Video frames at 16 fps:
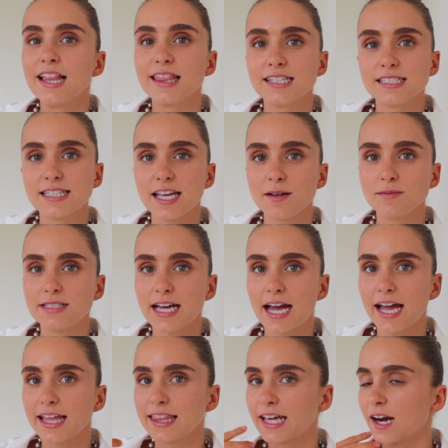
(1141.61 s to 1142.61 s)
the same
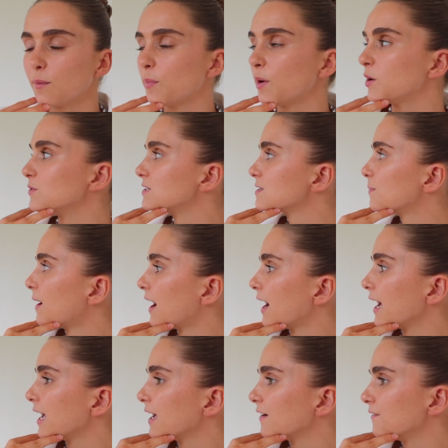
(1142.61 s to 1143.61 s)
day that I post
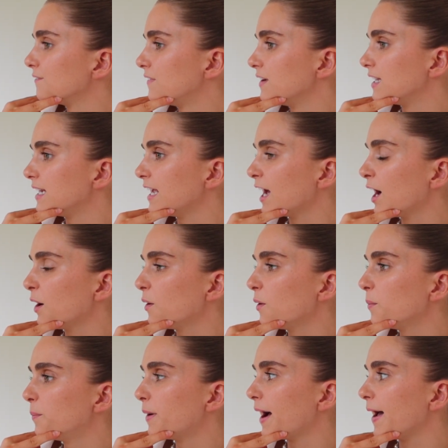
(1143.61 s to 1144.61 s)
my
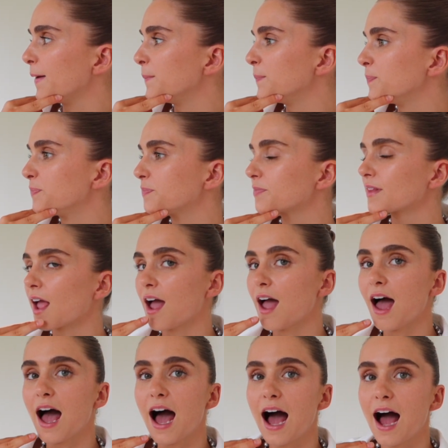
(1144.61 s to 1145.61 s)
video, but
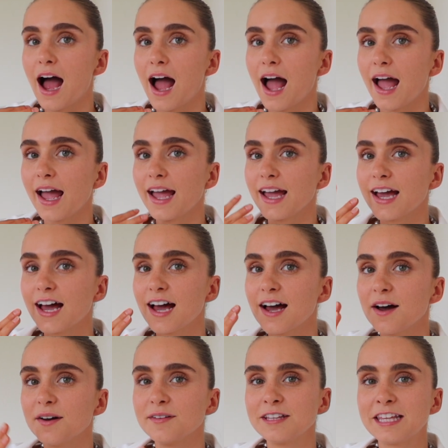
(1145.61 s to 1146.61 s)
I,
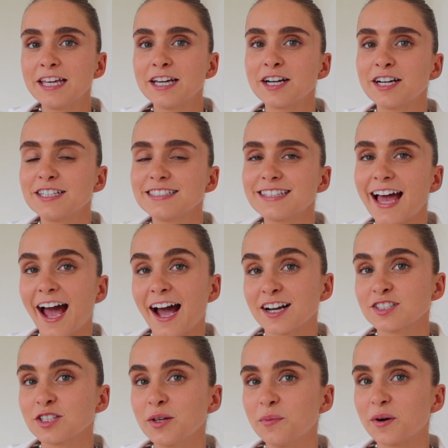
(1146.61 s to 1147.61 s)
here is
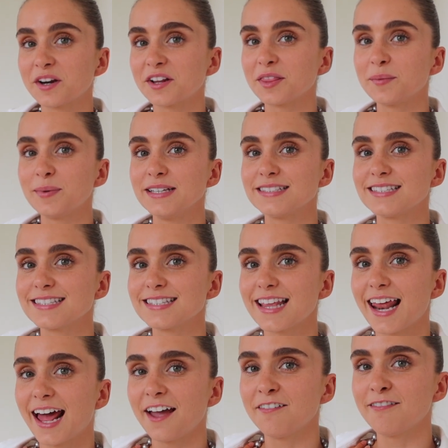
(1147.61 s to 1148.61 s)
actually one of the pieces
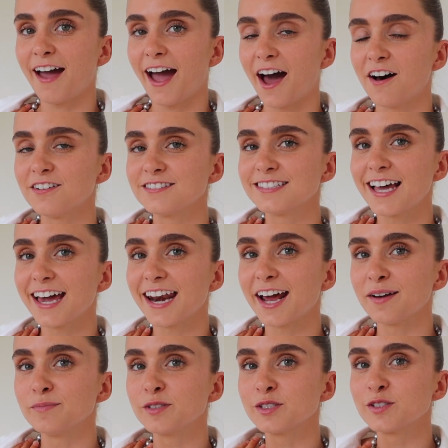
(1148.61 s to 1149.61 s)
that I found and
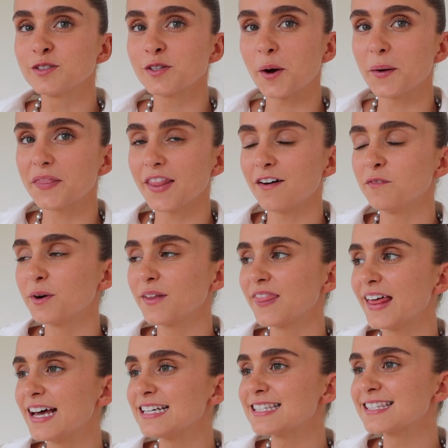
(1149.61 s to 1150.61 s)
I'm just so in love
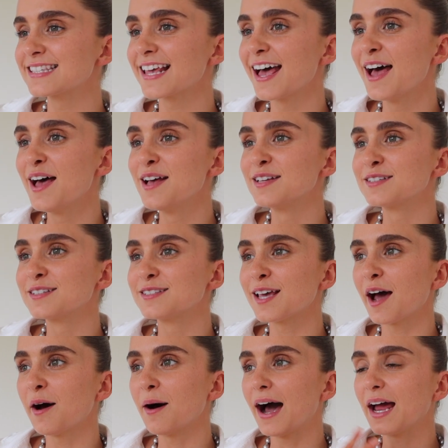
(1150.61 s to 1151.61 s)
with this.
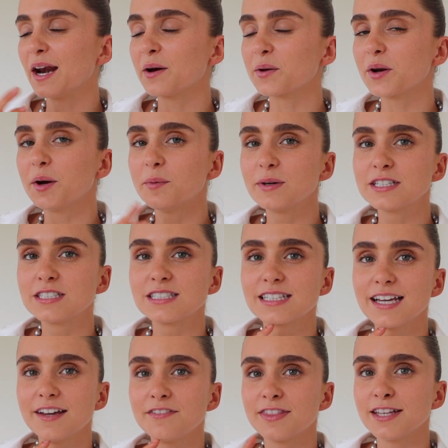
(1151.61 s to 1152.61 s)
So I don't know which,
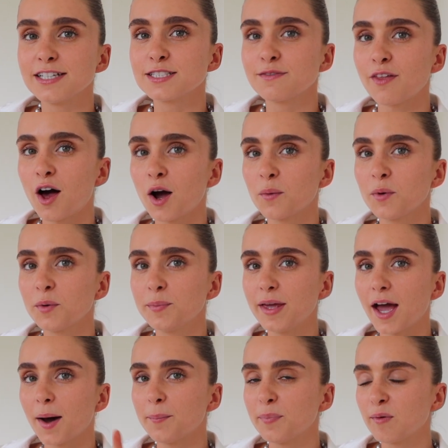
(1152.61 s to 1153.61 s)
if this vlog will
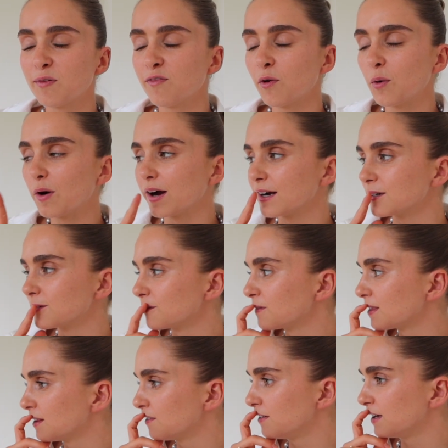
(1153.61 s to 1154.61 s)
be up
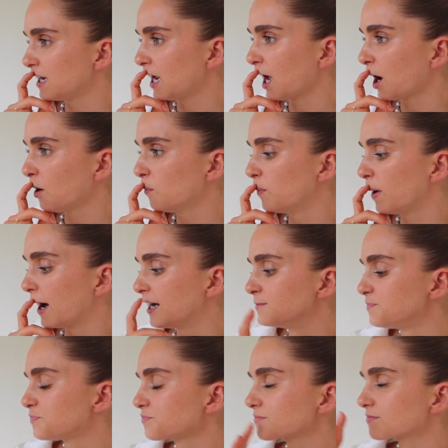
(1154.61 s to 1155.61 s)
before the video,
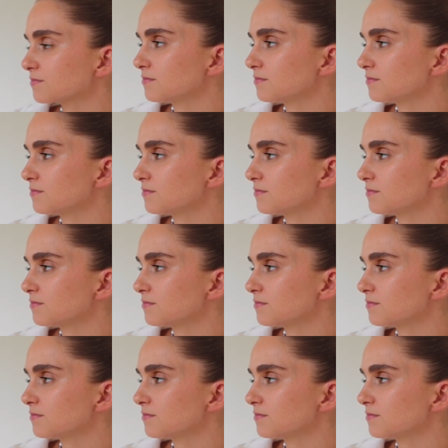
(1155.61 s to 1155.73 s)
but